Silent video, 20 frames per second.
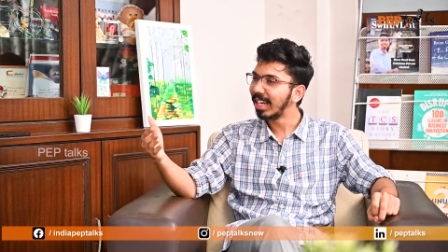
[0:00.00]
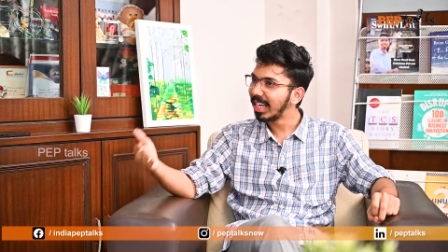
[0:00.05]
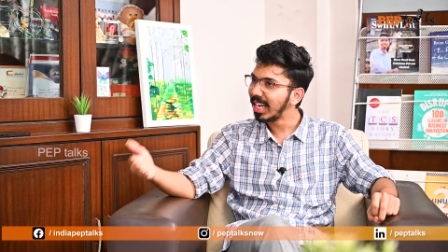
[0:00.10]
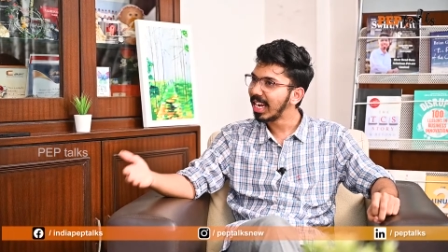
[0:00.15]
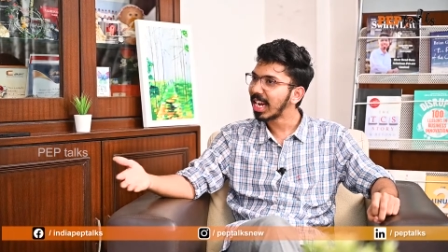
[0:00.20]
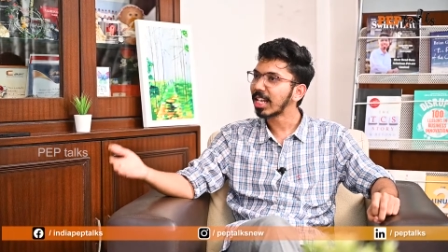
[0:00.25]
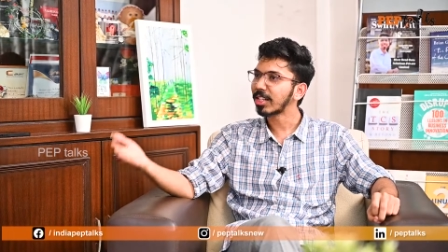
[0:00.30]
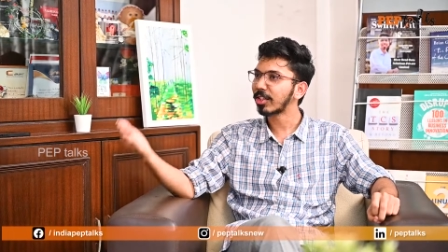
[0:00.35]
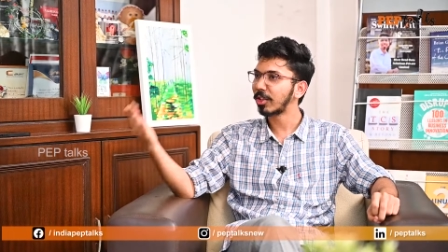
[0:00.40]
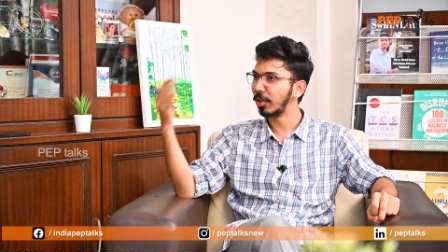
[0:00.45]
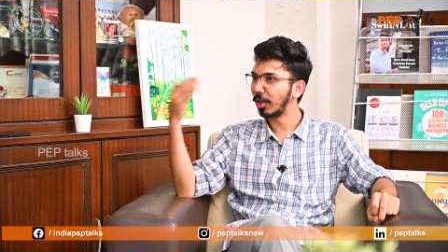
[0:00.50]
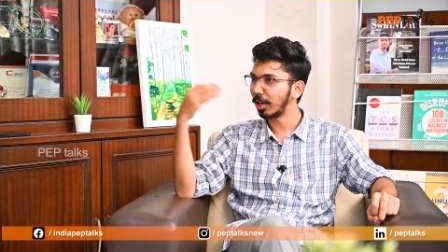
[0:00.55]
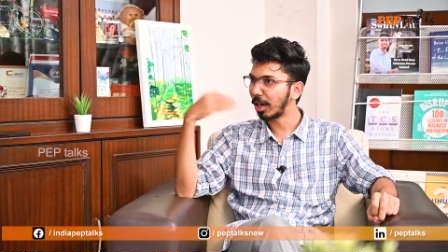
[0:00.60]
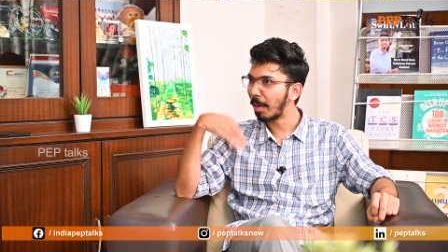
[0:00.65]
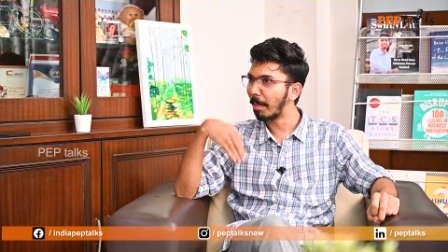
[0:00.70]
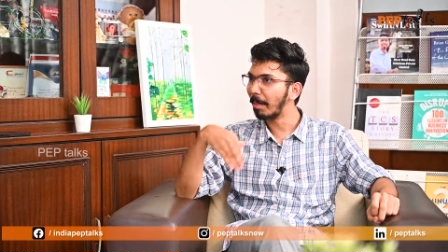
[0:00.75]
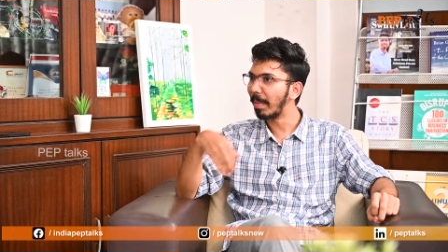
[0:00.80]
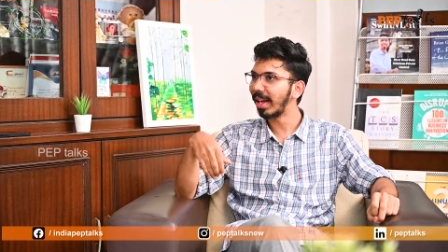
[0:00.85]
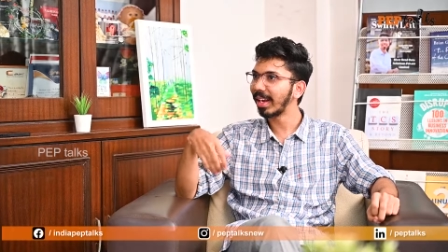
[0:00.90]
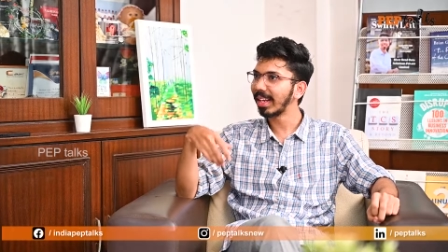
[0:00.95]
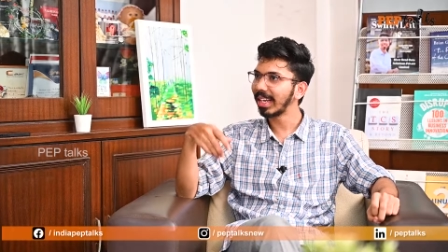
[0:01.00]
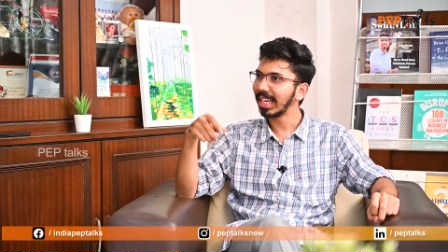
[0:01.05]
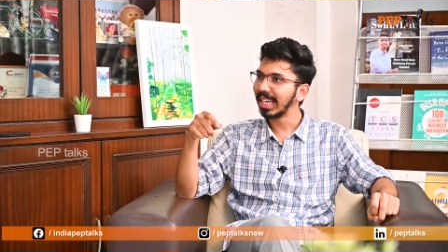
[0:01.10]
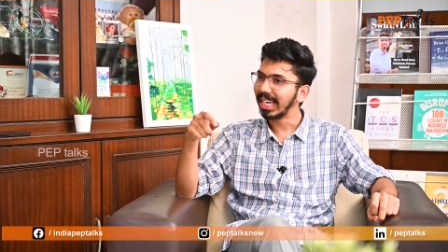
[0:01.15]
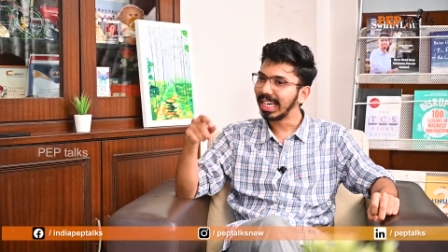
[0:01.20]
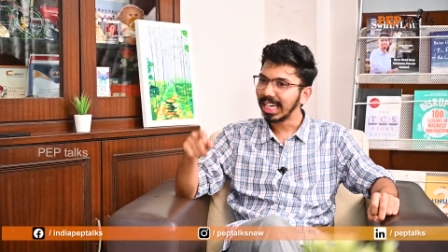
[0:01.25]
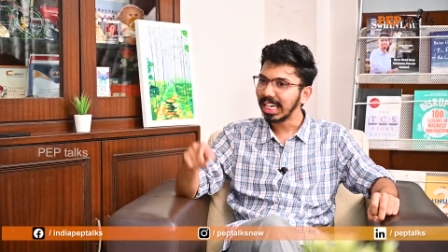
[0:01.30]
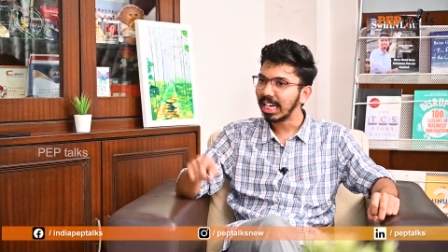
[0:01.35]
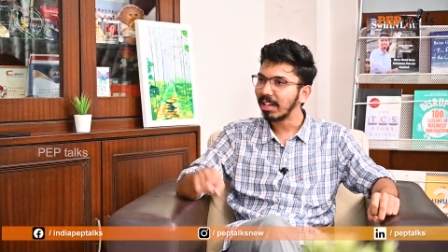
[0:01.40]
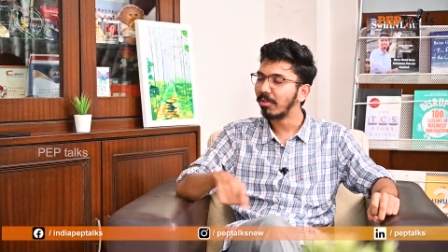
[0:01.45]
he asks you to come back,
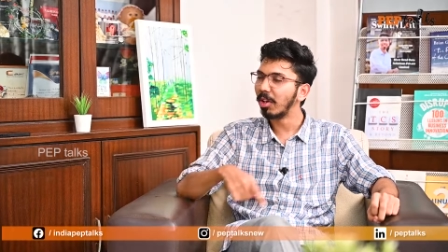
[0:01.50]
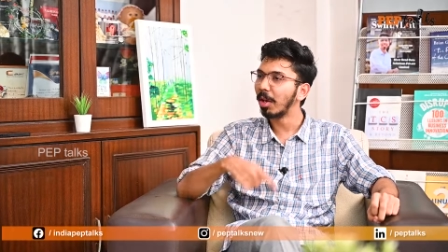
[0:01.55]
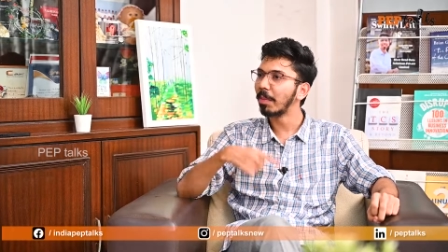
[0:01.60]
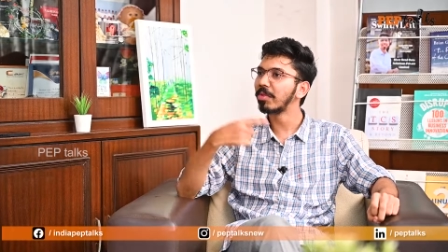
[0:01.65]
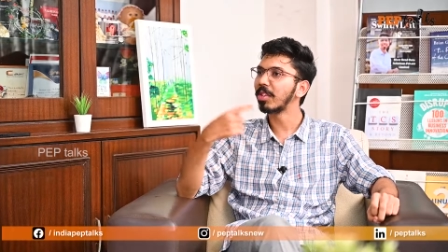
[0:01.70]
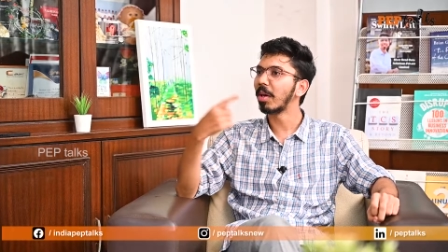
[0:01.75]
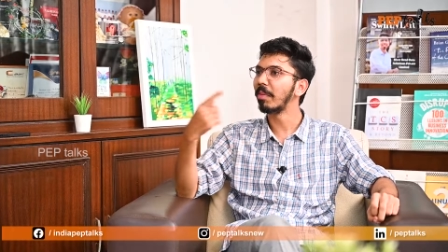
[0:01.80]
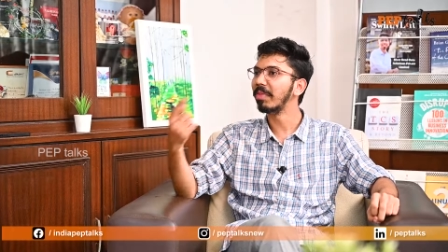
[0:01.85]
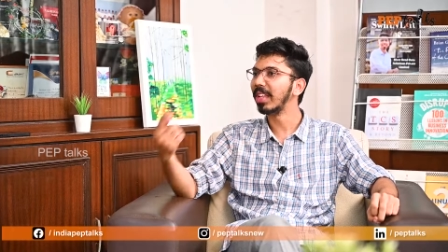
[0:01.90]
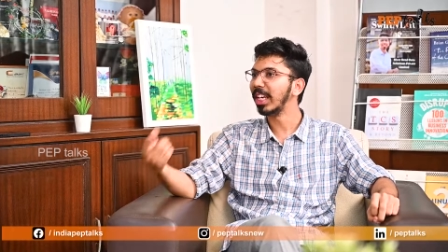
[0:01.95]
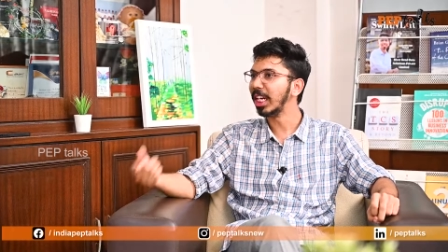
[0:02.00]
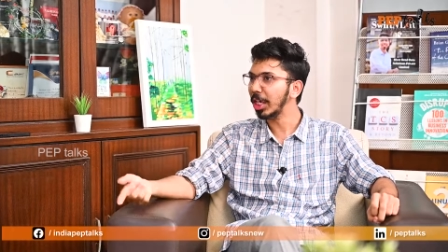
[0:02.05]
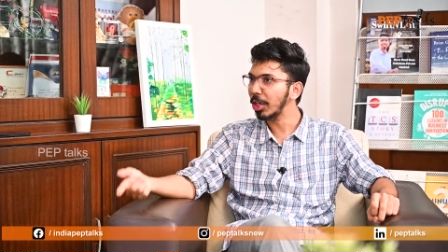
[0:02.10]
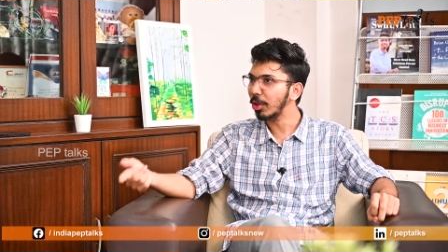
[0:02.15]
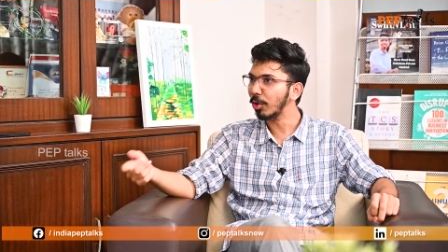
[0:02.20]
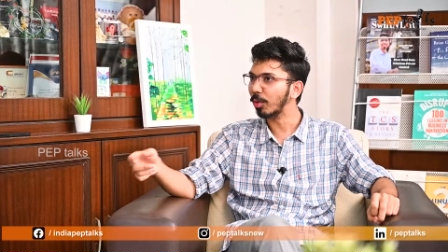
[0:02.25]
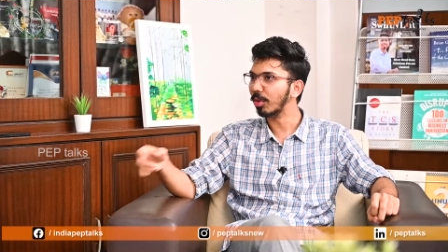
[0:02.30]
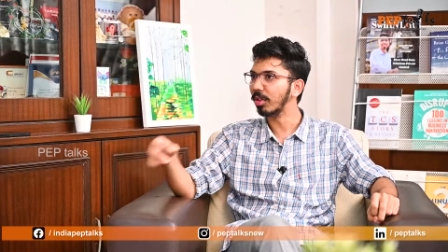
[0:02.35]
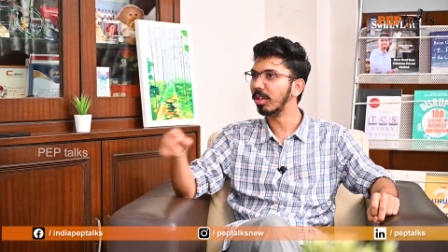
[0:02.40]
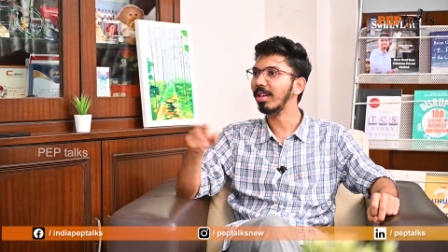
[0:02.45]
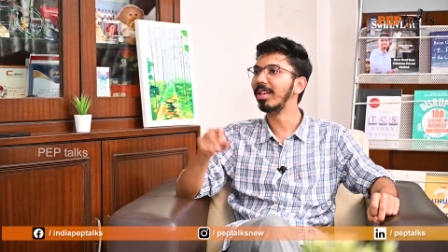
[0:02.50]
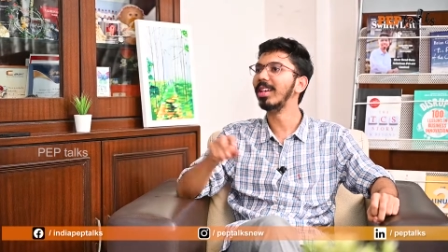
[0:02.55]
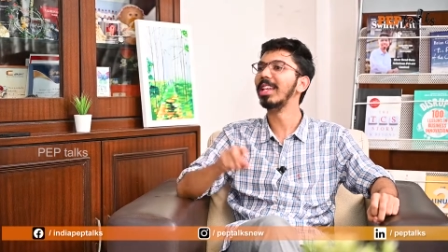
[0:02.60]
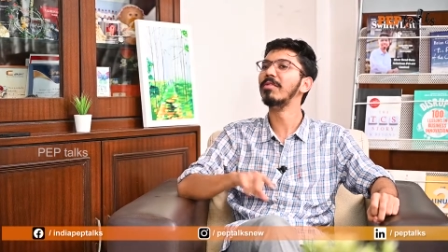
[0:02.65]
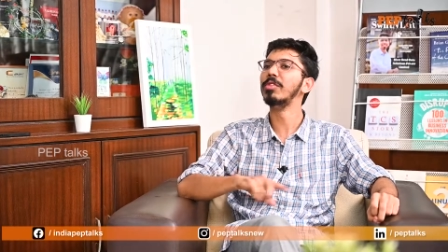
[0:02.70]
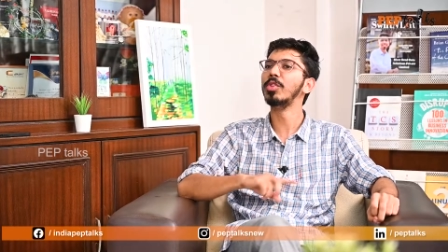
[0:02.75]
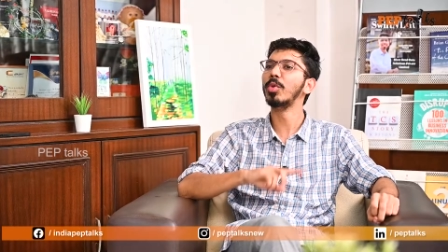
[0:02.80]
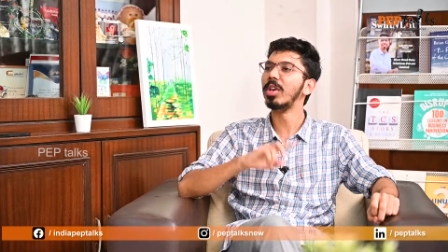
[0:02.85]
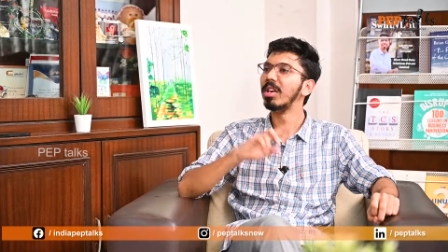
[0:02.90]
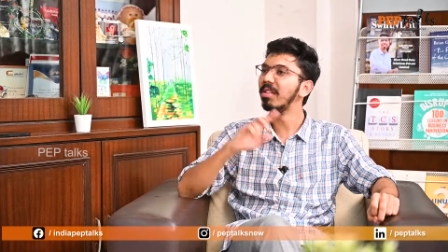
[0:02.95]
he'll develop something new,
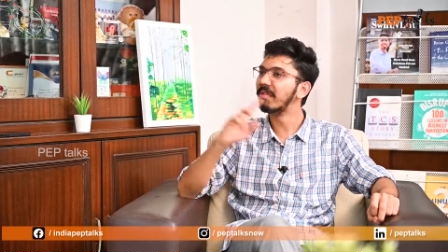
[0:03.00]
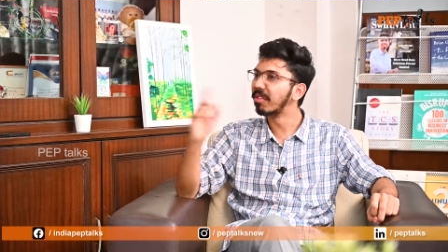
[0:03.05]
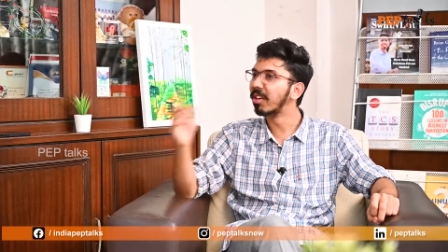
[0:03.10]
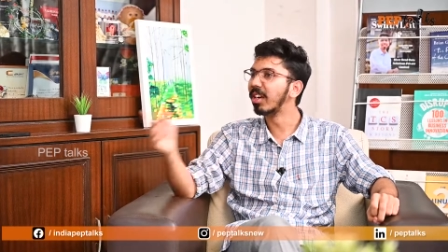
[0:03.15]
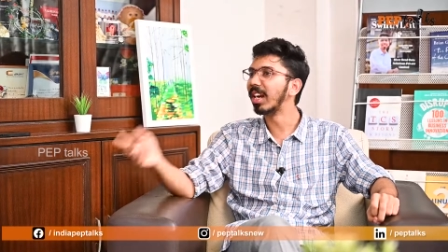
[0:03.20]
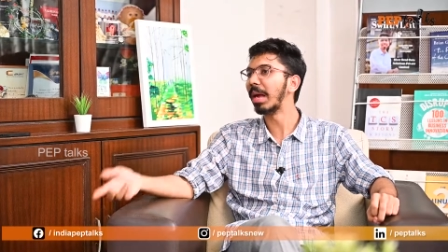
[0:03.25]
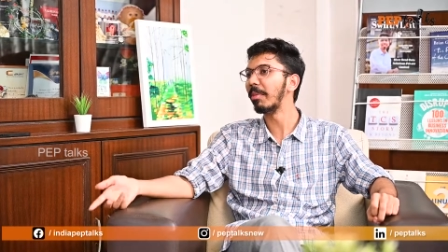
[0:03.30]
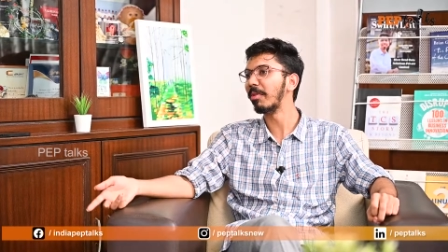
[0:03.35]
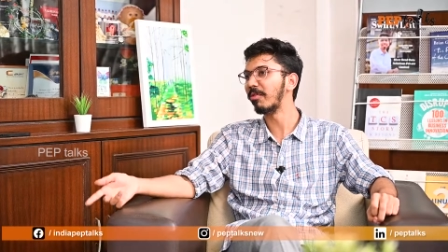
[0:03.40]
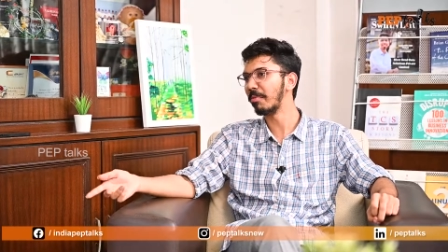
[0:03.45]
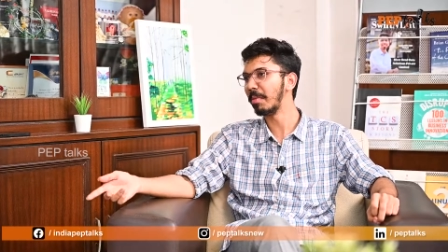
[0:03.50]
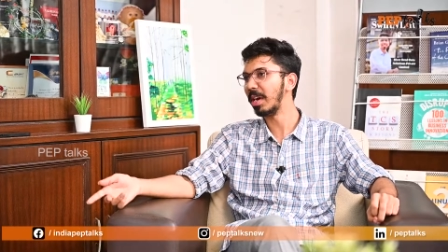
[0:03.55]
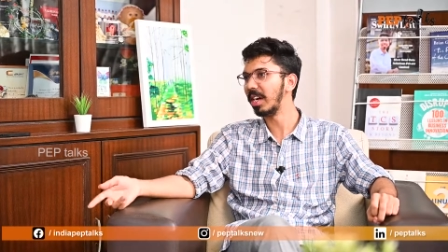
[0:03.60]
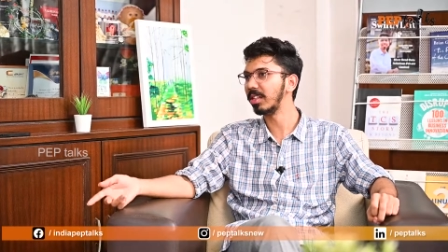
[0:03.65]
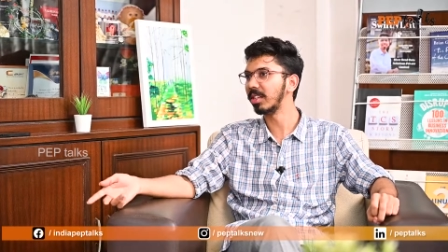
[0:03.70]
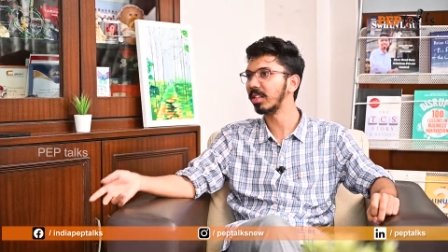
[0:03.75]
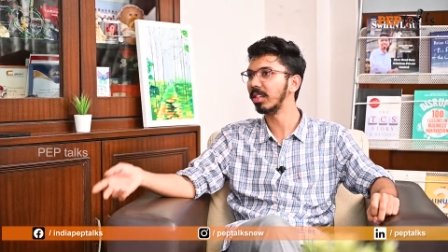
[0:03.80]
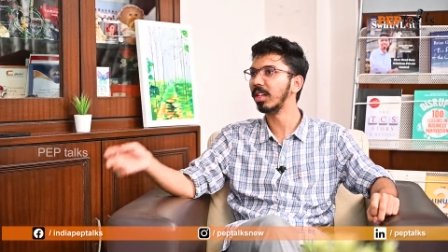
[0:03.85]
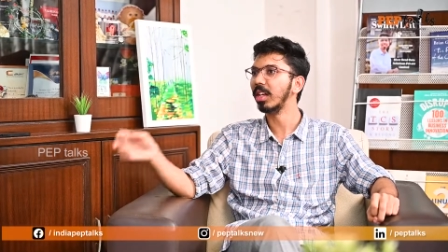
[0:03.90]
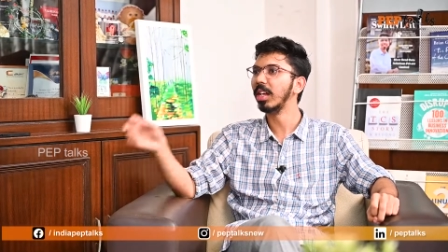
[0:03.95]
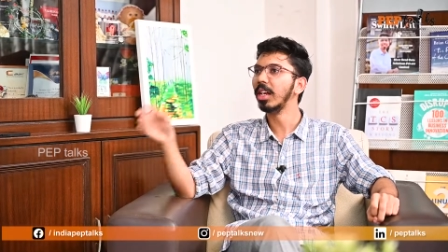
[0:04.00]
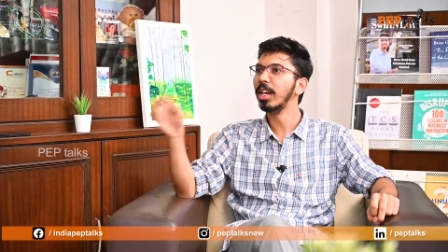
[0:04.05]
gives you a different type of medicine.